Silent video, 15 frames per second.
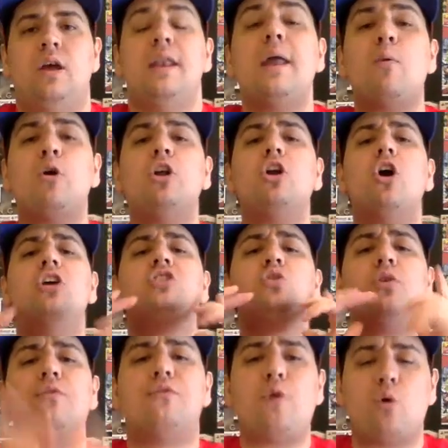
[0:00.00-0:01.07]
Now, what are you guys
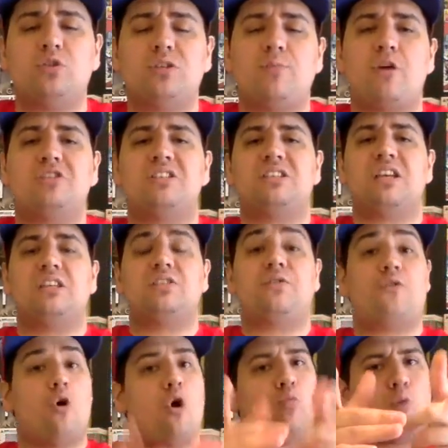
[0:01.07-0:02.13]
looking forward to most in season
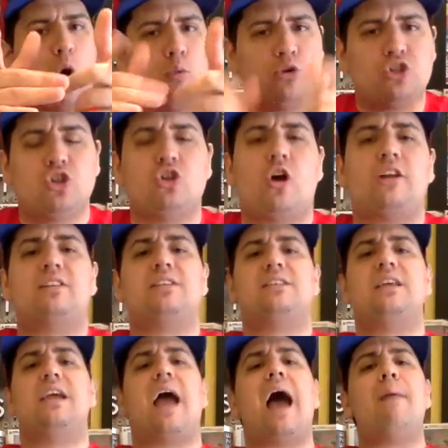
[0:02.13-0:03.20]
four? What would you like to
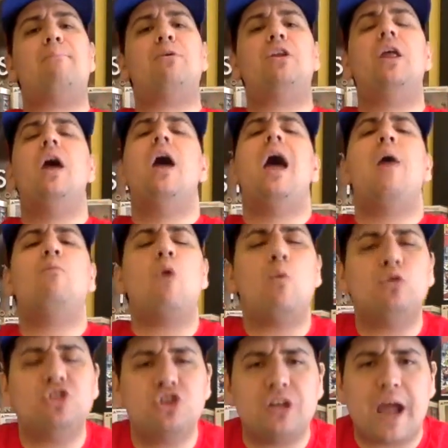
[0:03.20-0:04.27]
see happen? And what
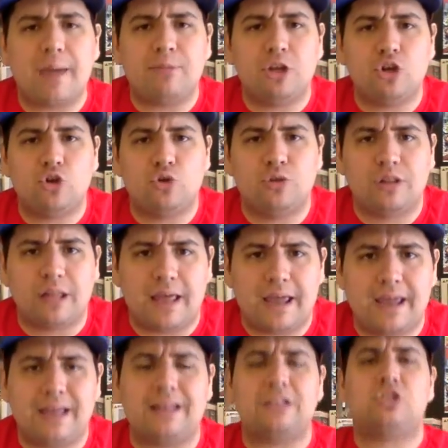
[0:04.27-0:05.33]
would you name the new
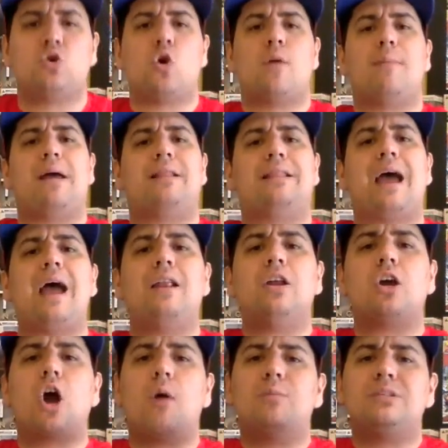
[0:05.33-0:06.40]
lair? Let's talk about that in
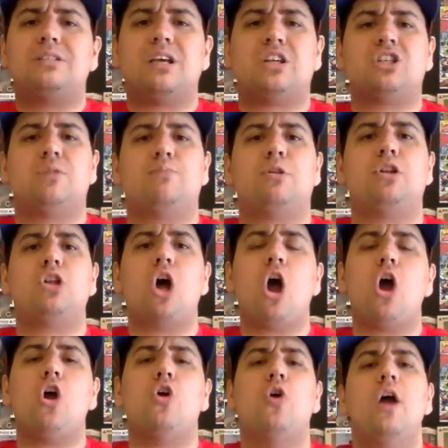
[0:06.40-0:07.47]
the comment section
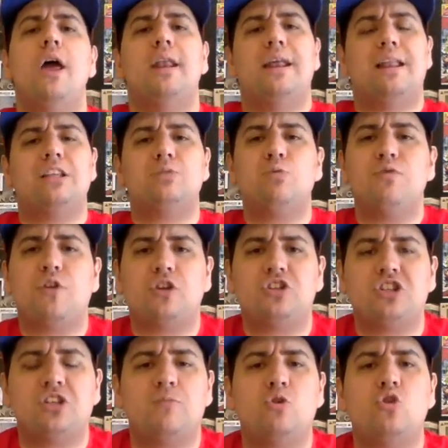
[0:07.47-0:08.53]
below. Now, let's move on
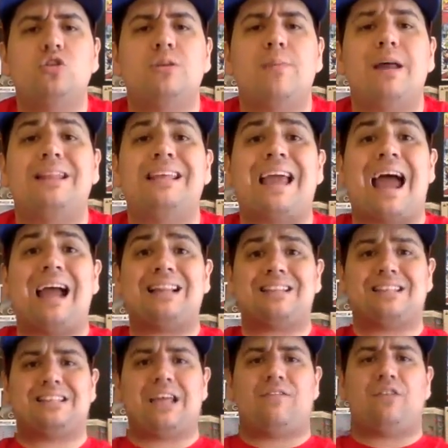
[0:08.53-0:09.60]
to some news about the
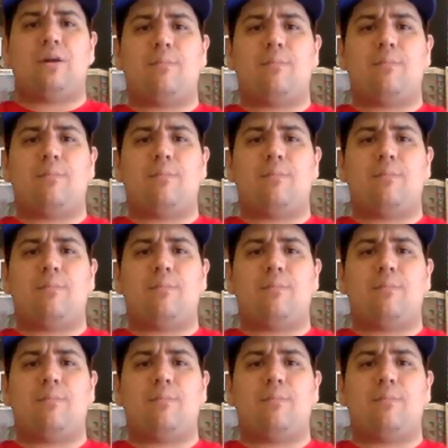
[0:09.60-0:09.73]
actor Stephen